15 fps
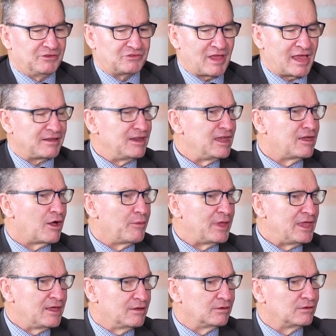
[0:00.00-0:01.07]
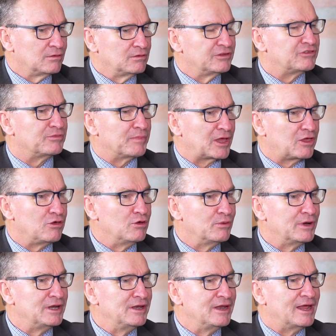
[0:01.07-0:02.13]
there's Agnico Eagle, there's
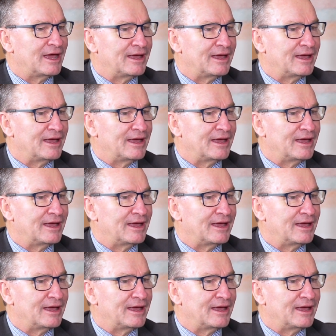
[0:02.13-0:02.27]
McEwen,